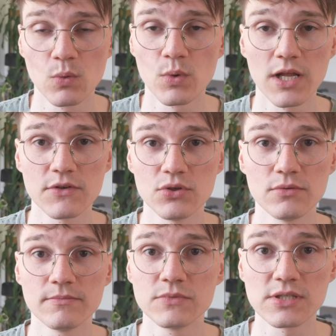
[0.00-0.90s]
whatever,
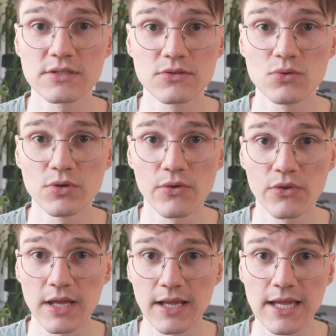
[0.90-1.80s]
dude, just do your
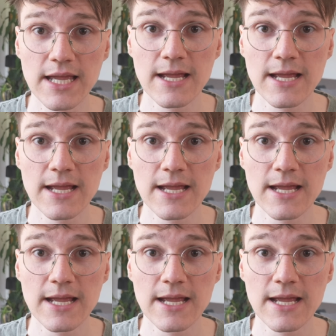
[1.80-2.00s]
thing.